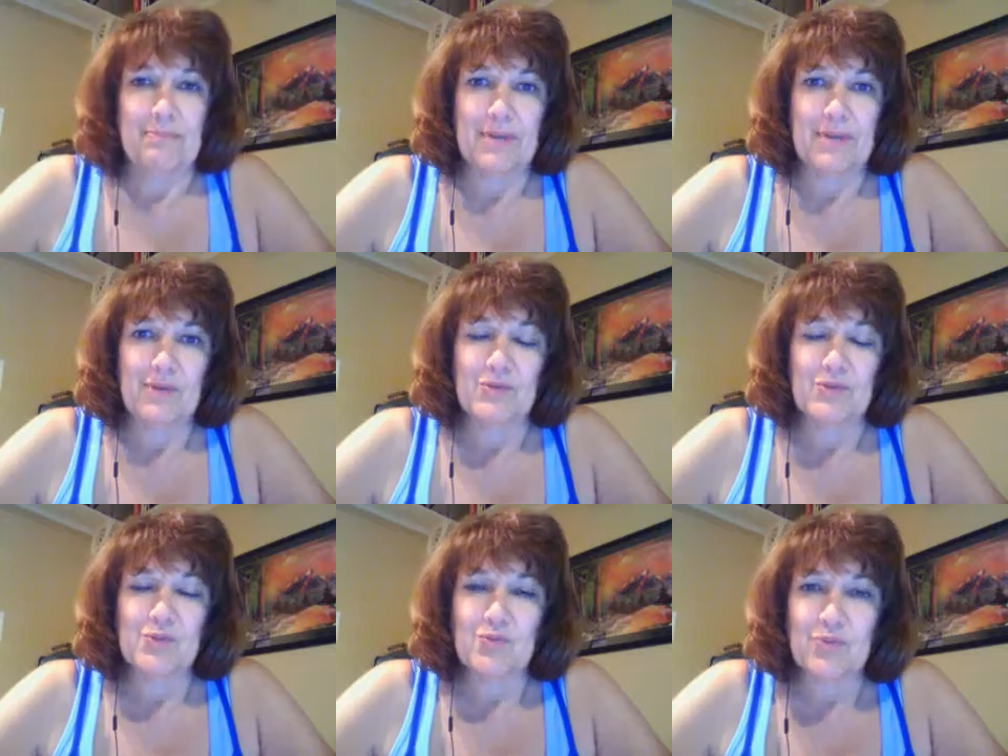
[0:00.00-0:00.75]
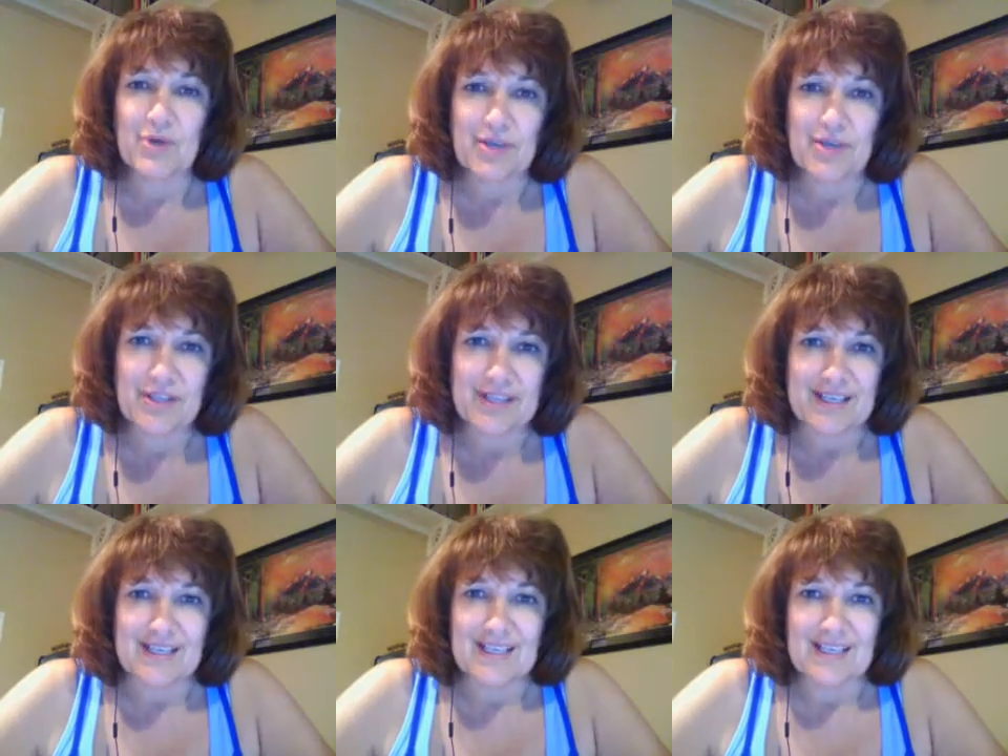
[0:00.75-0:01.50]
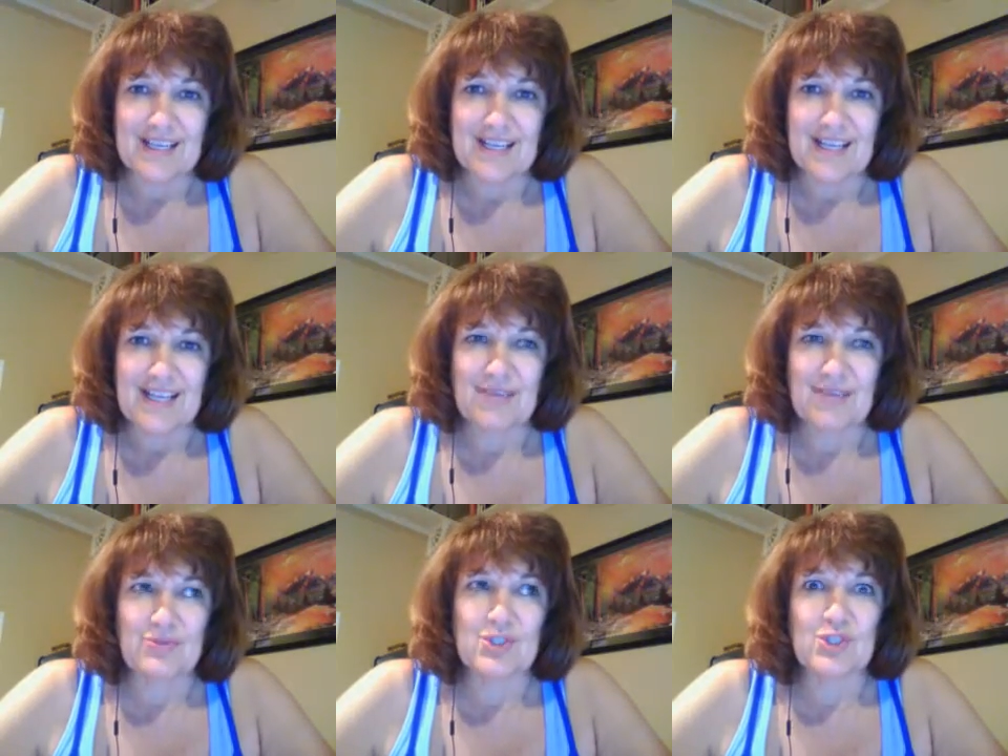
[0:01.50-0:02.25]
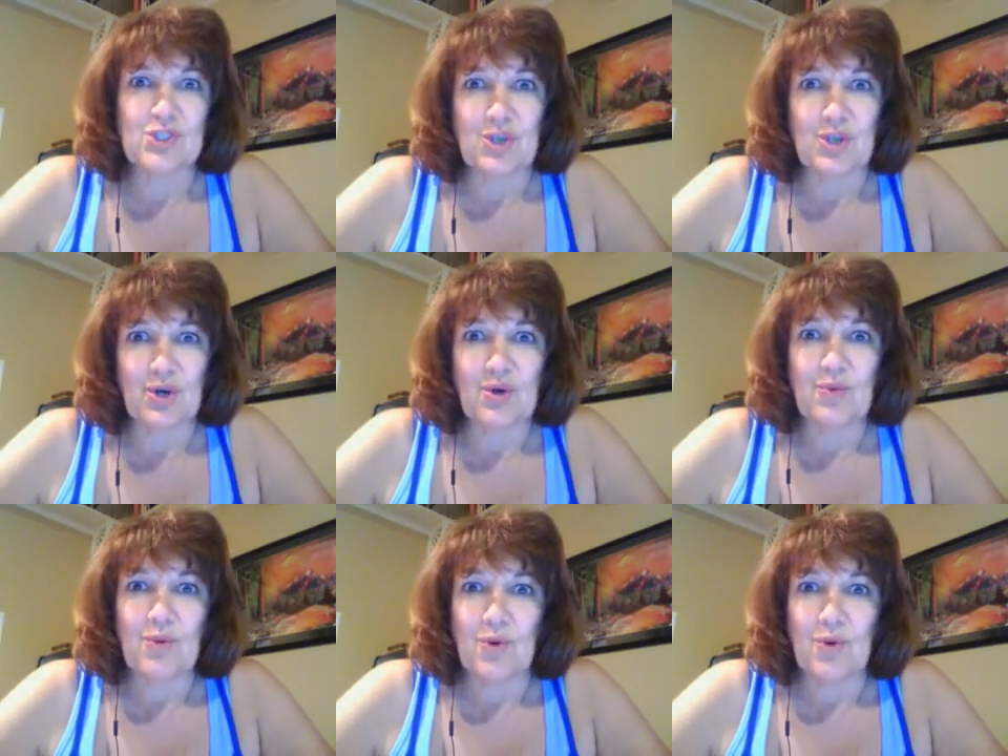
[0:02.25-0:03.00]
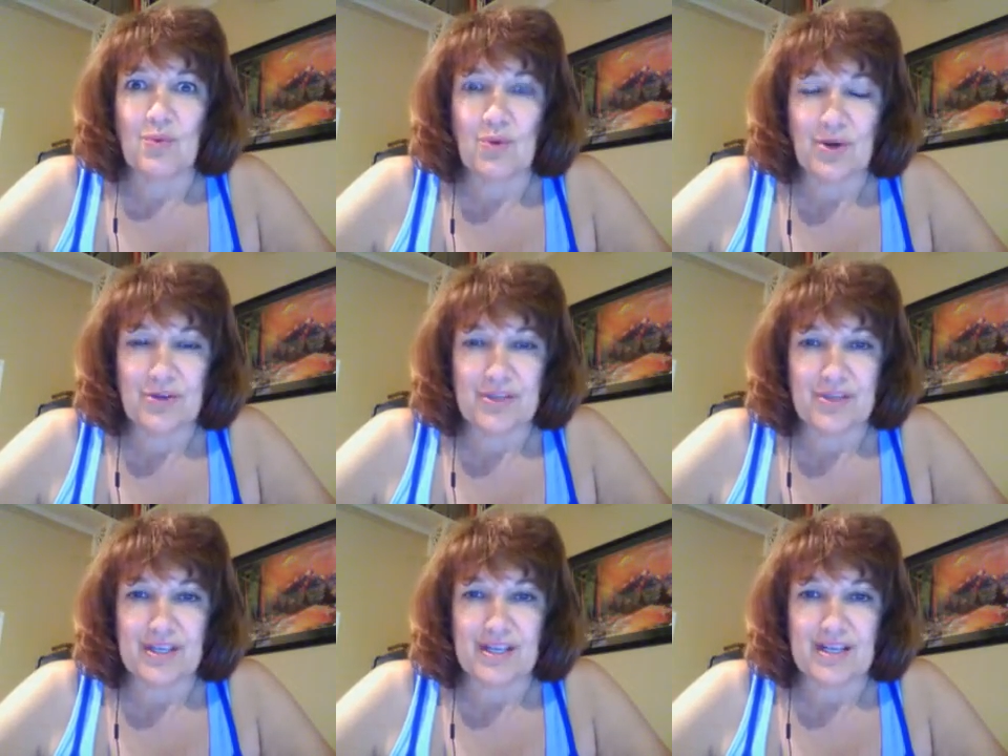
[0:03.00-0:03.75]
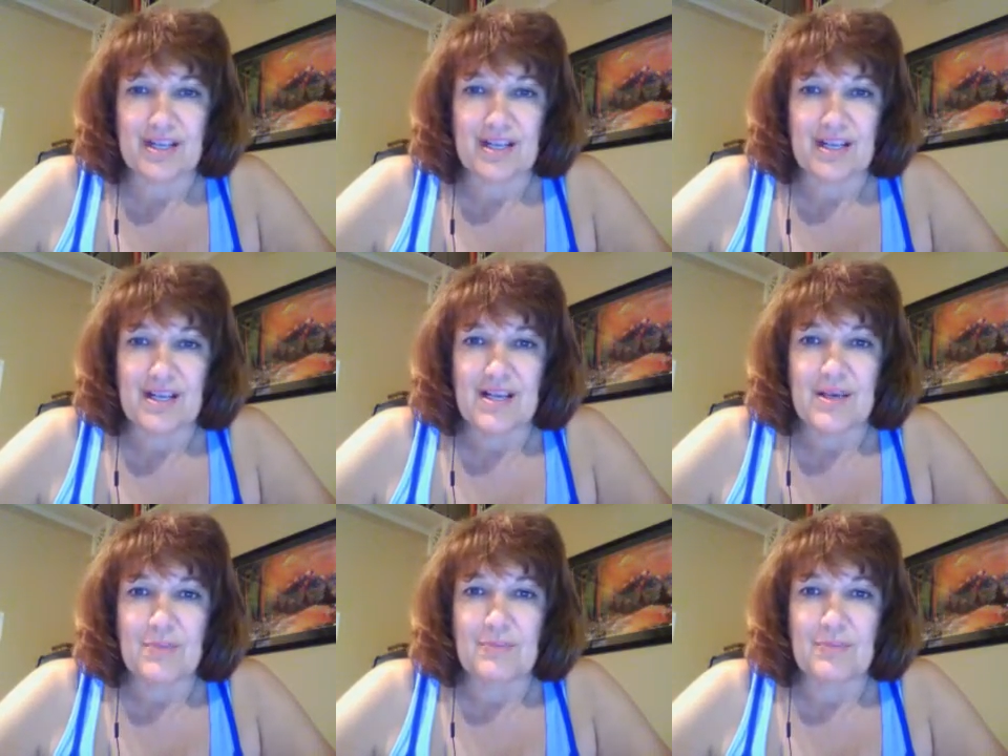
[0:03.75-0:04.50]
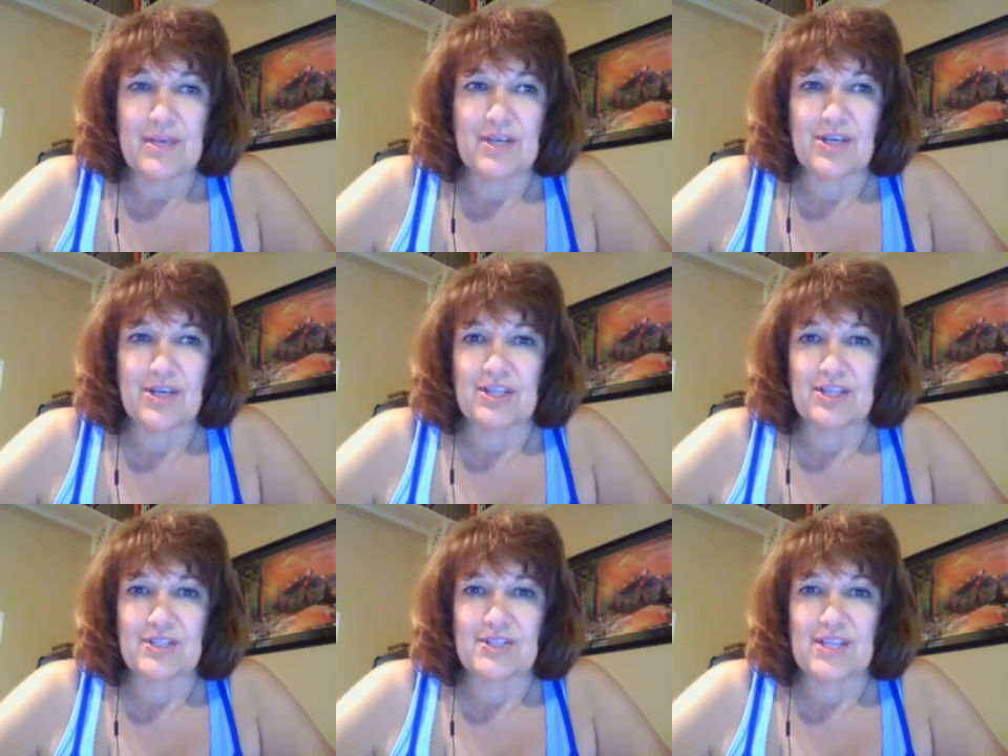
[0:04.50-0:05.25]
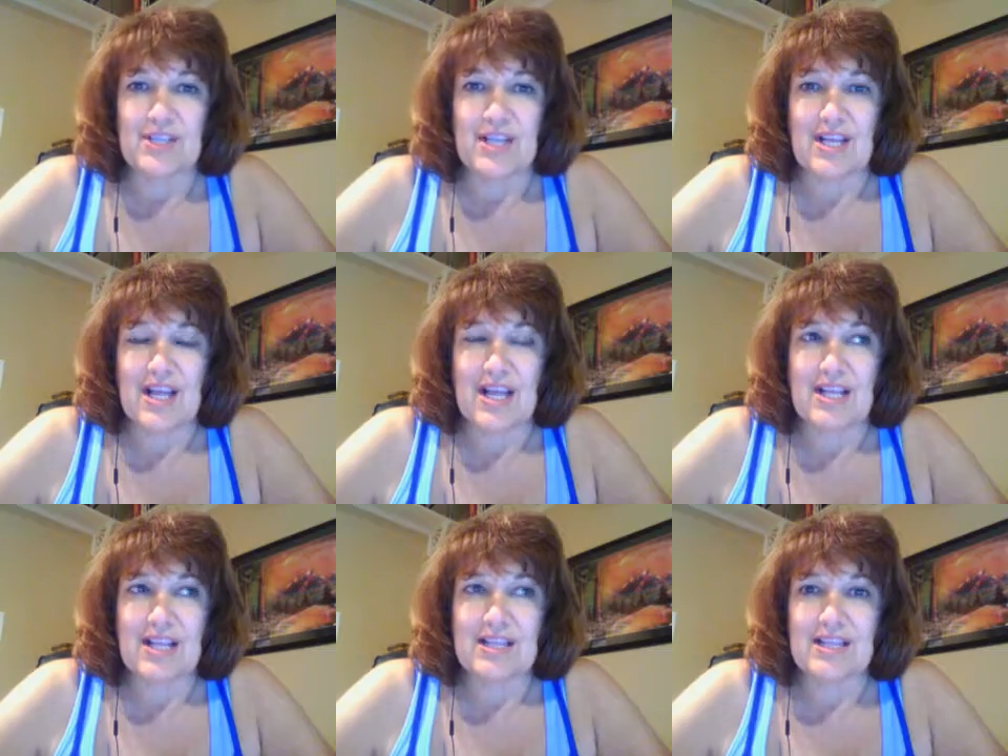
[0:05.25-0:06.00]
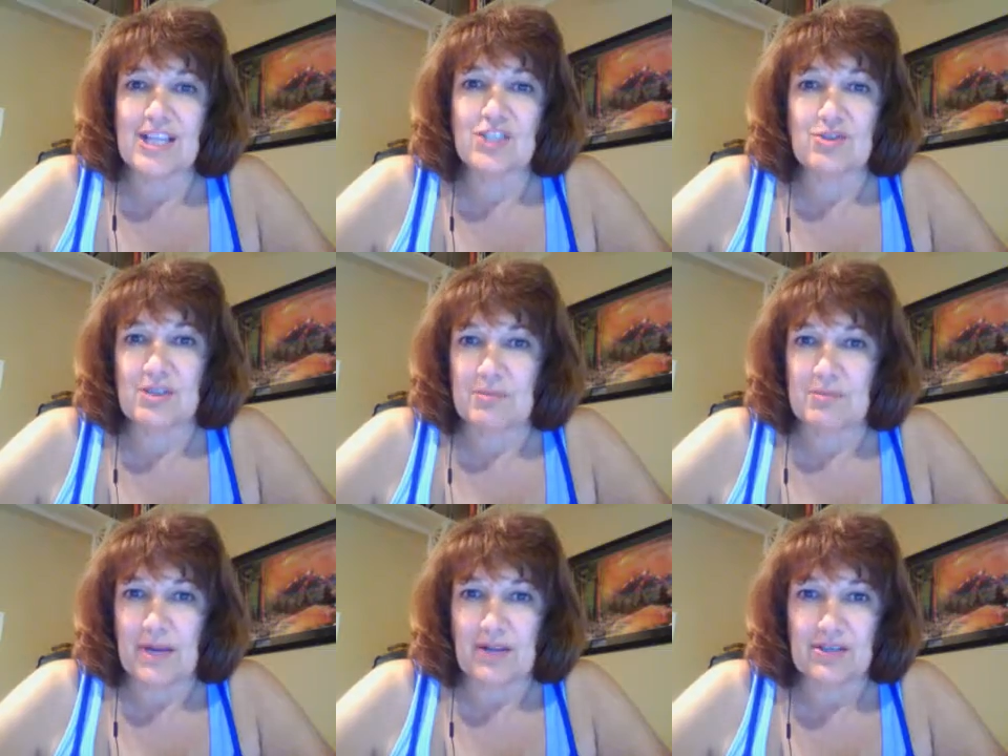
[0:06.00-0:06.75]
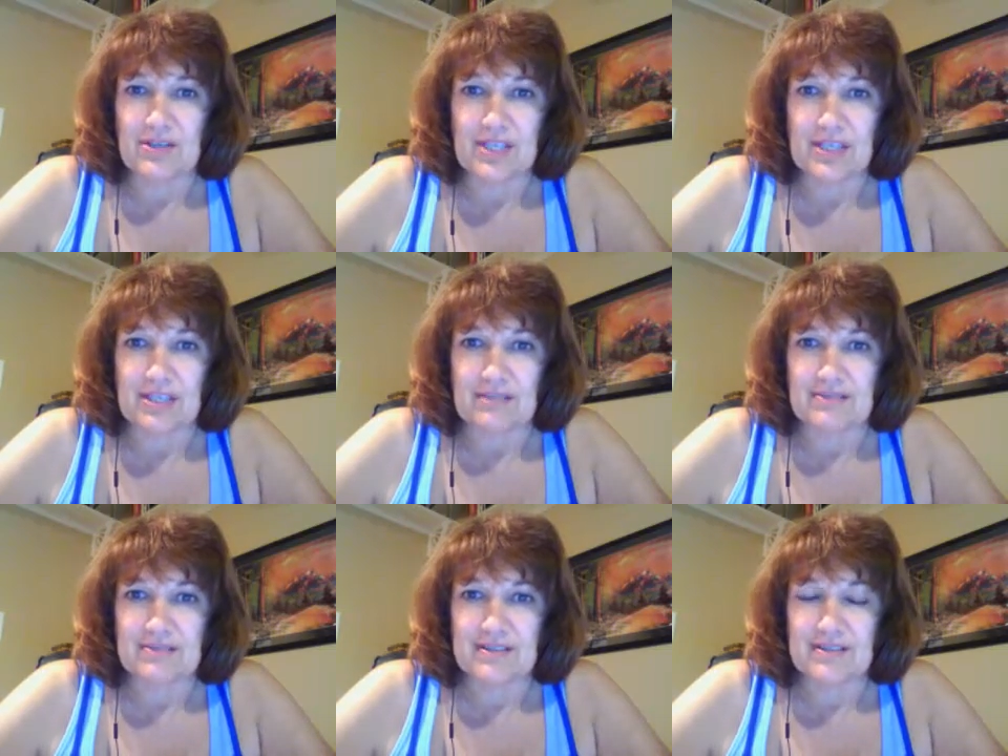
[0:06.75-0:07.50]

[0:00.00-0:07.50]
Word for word: but it was worth it. It was so worth it because they shortened my learning curve.